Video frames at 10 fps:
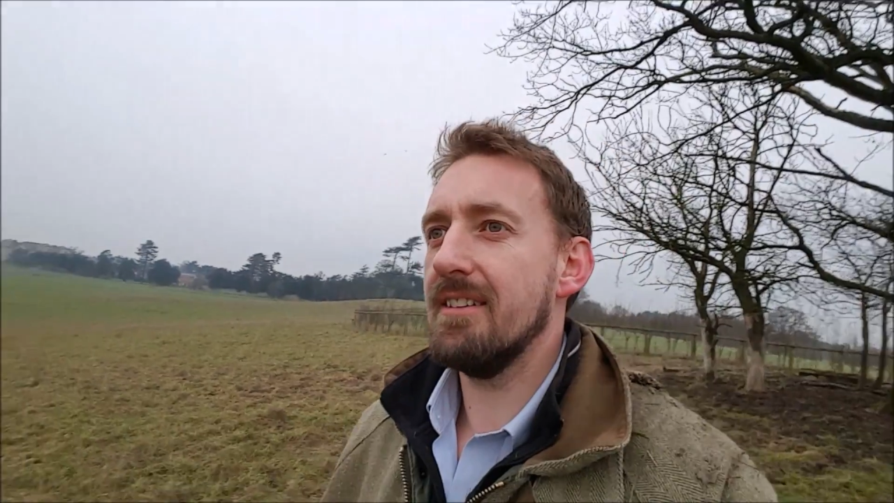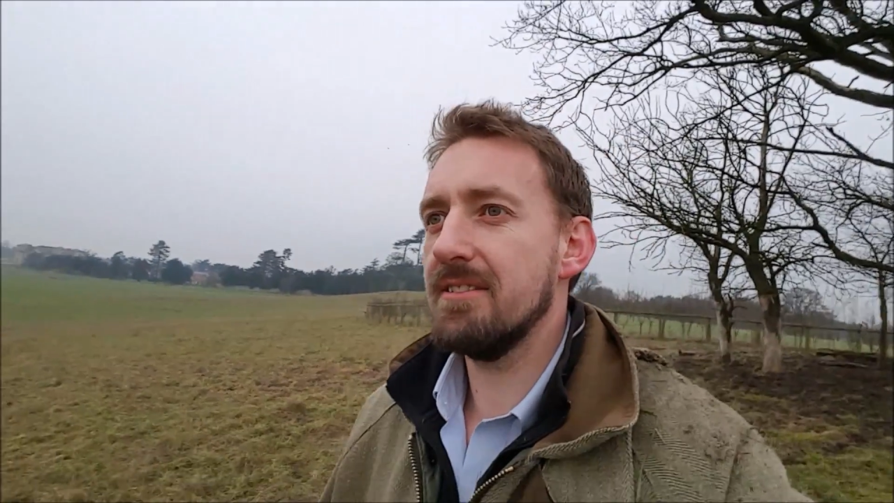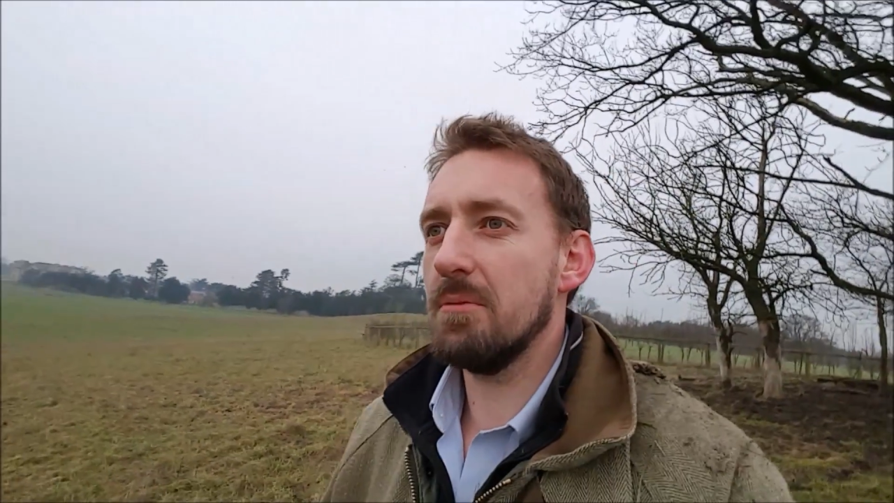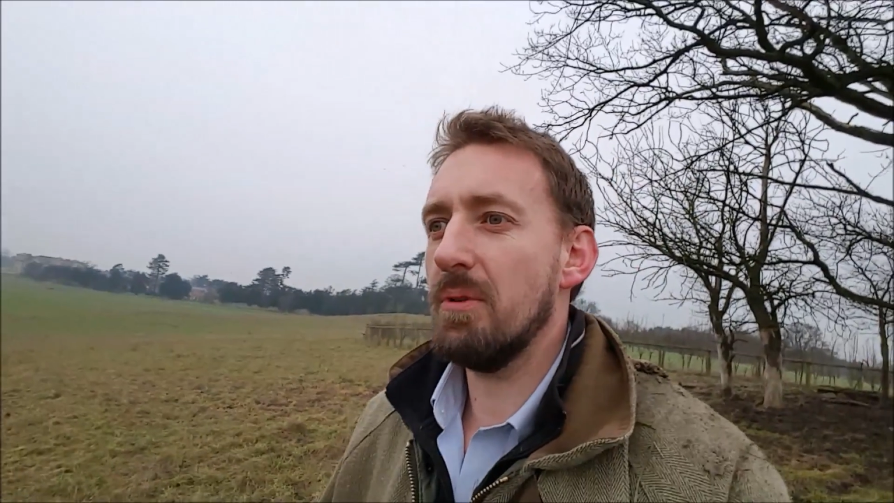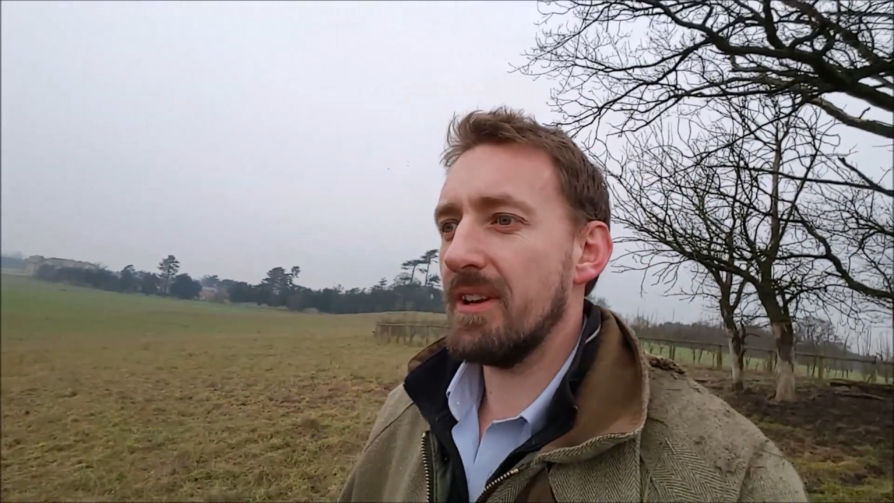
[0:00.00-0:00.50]

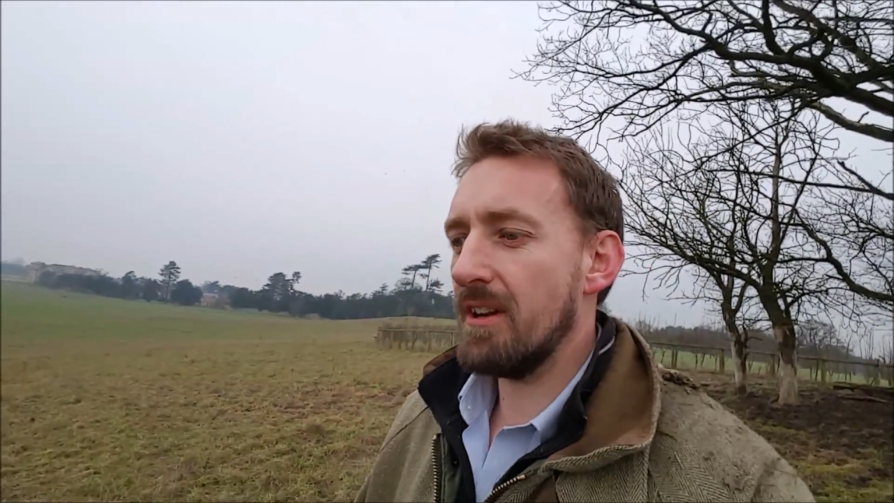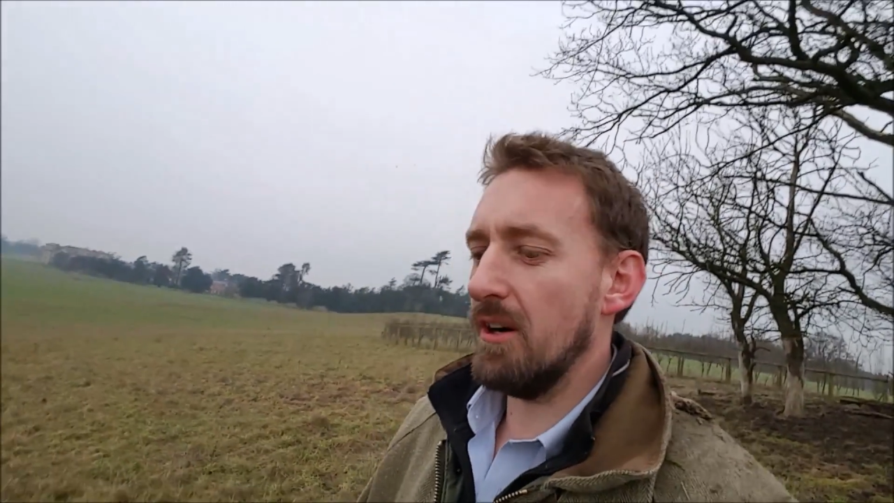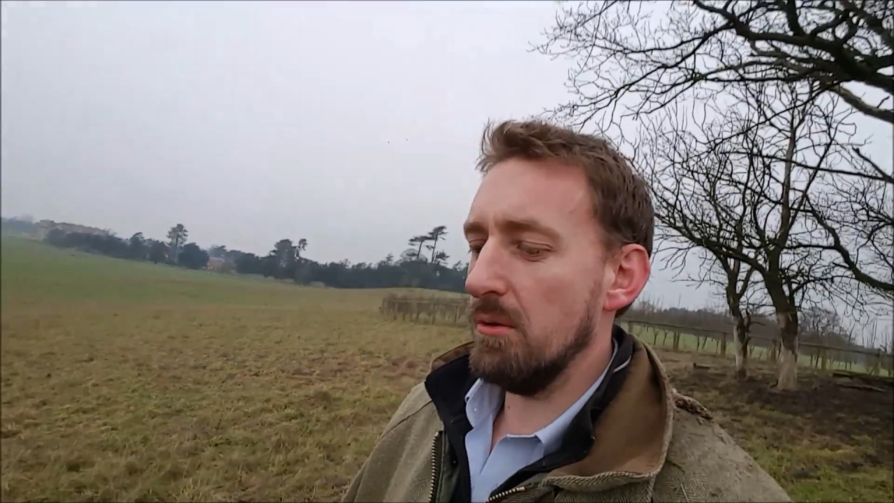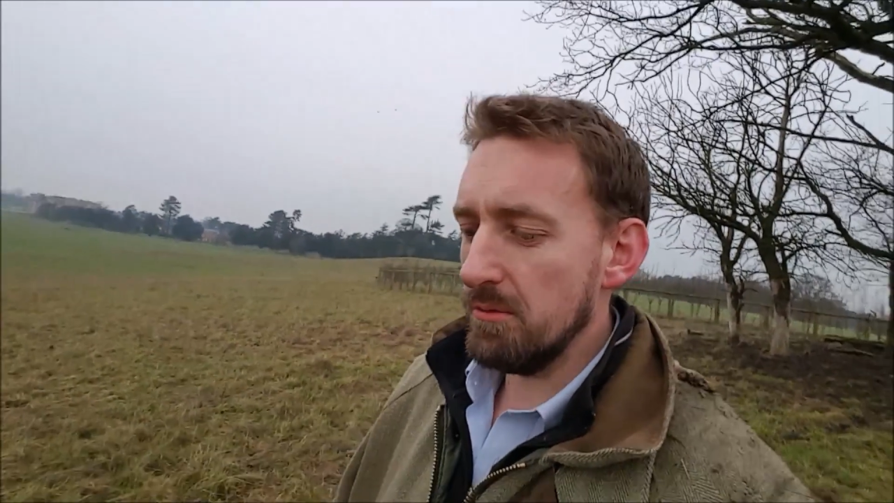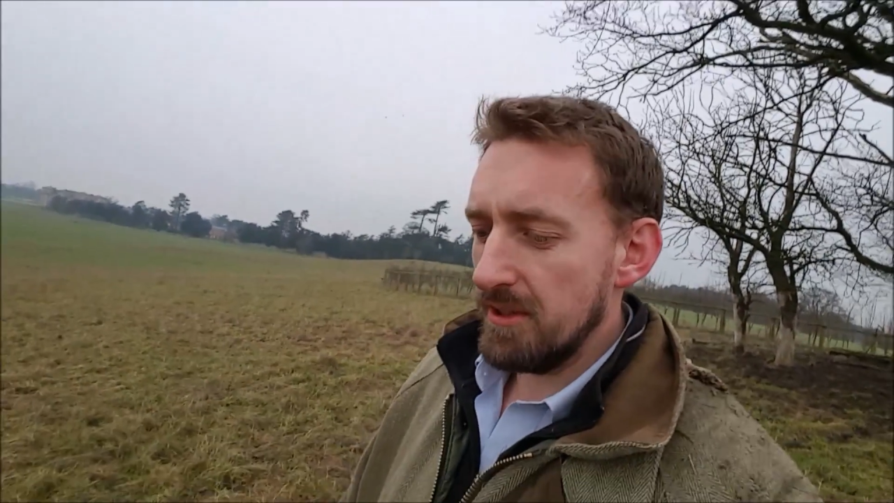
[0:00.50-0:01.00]
Still pretty
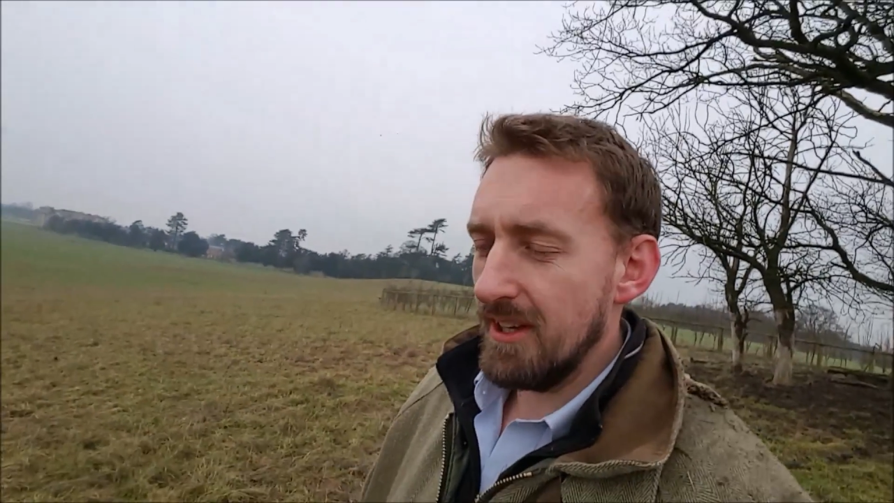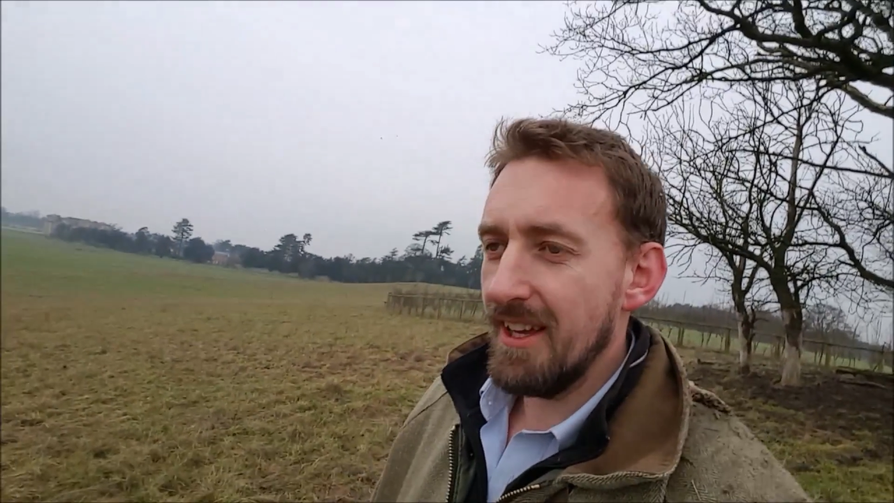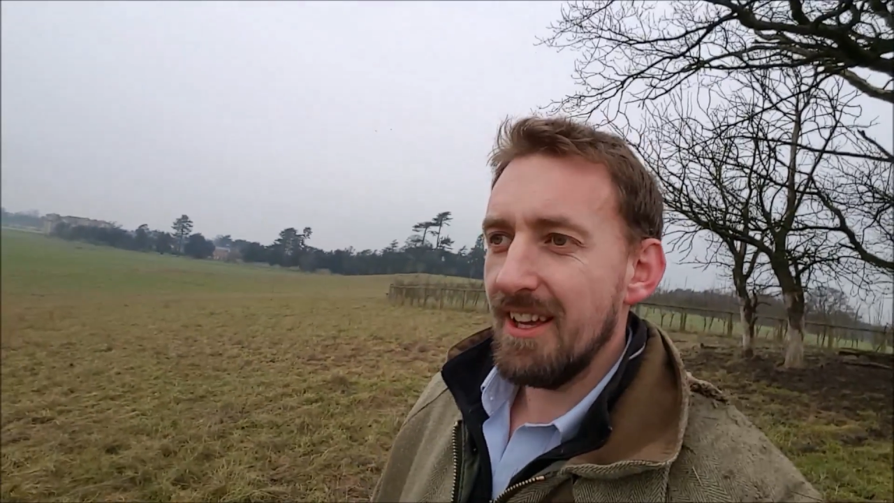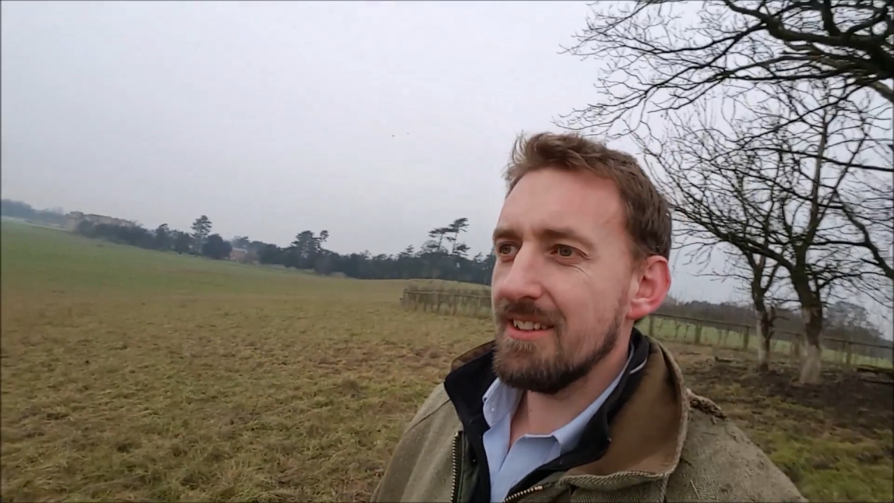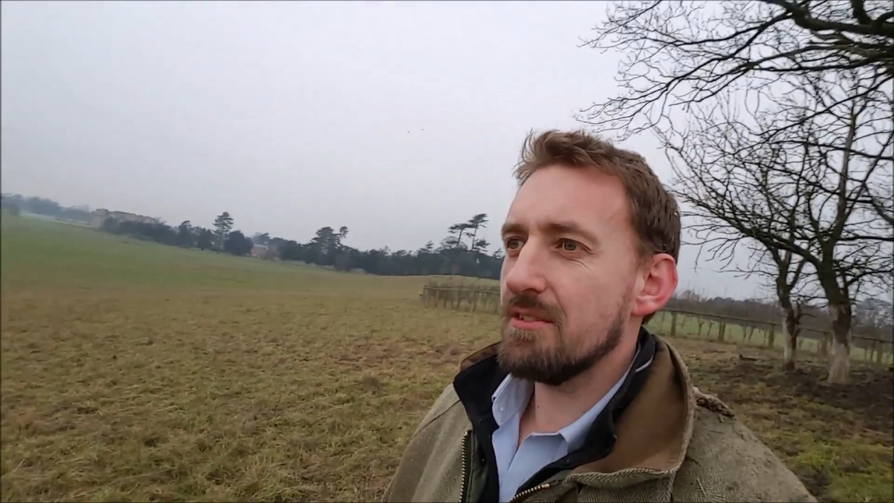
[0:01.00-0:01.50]
cold.
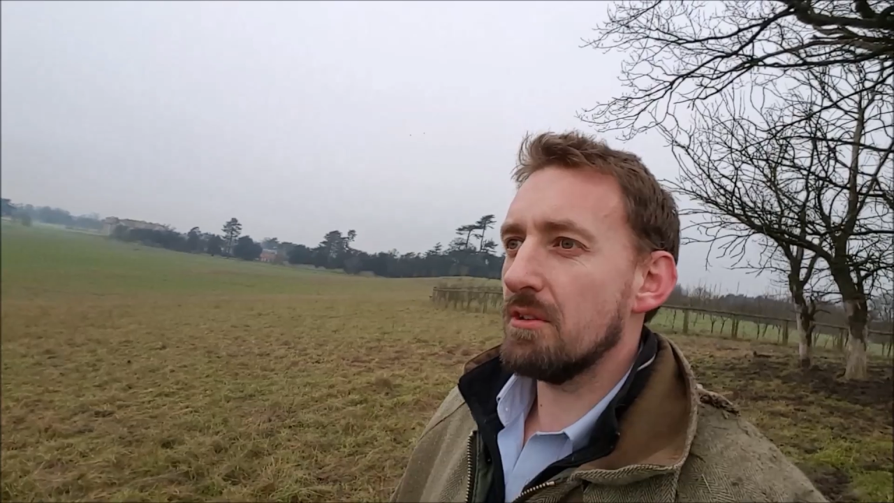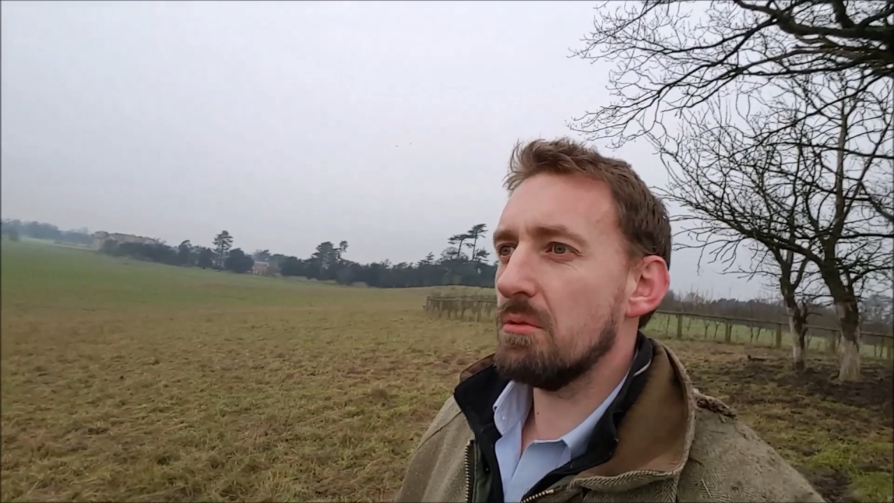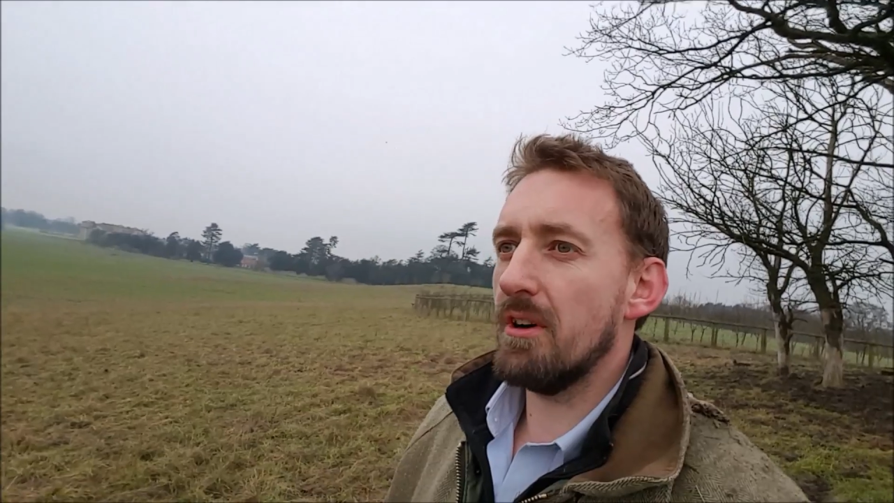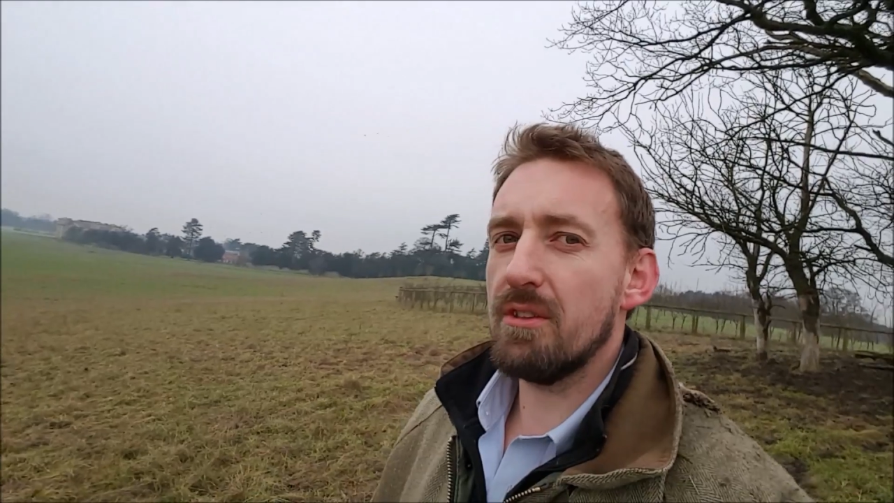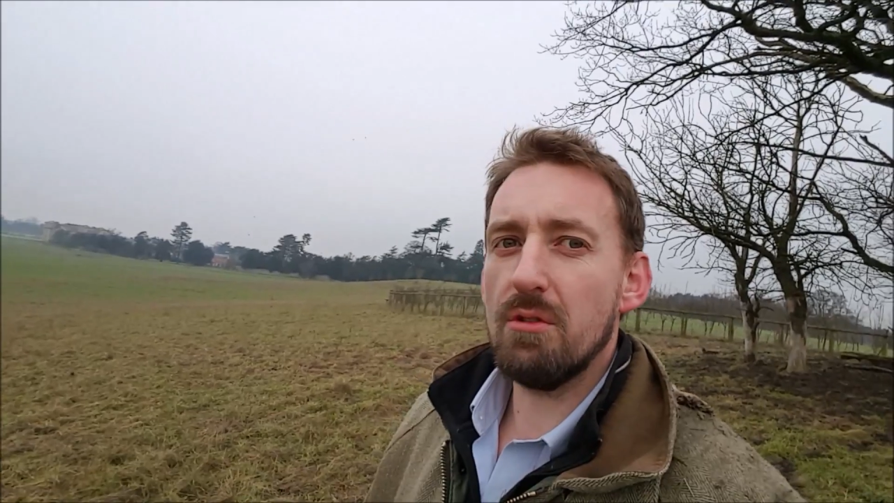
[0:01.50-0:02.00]
It's not
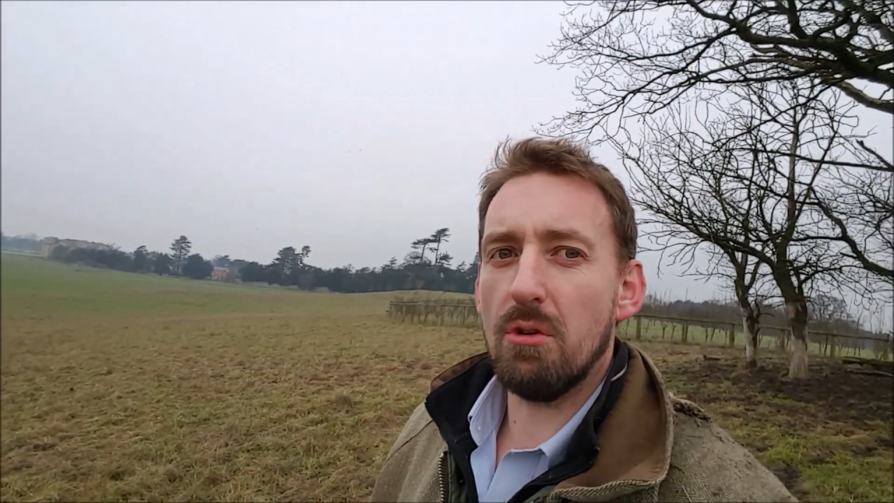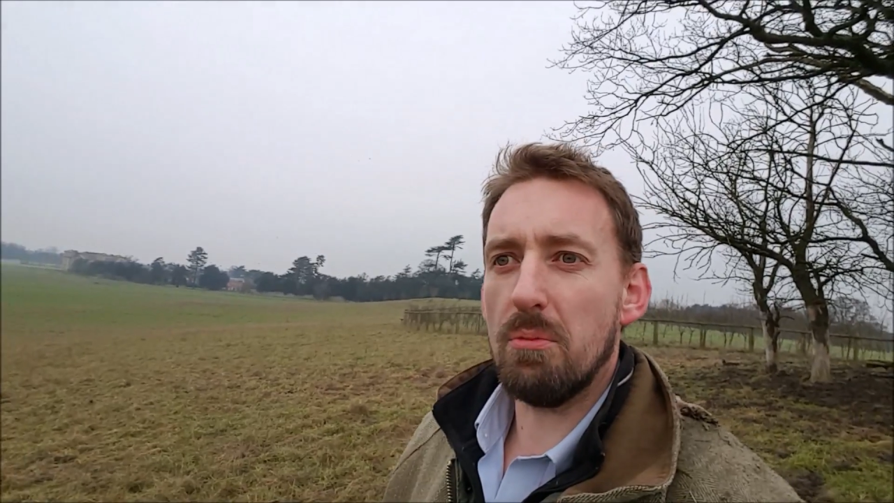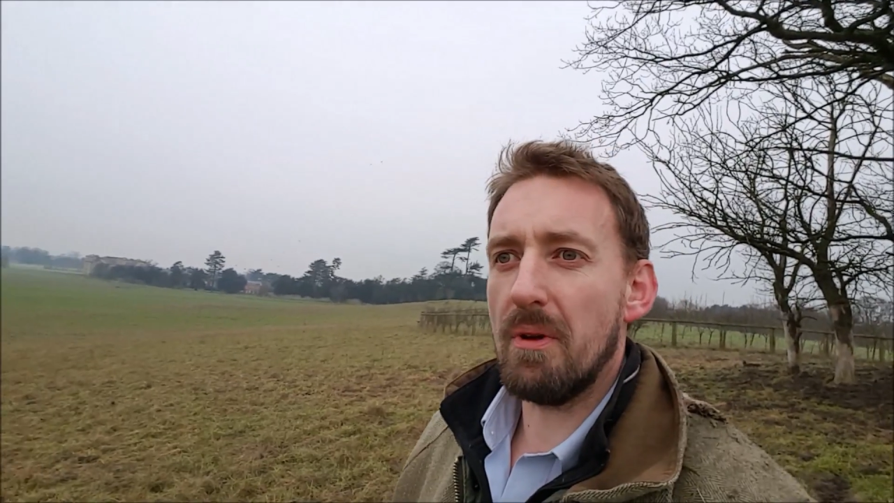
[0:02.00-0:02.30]
quite thawed,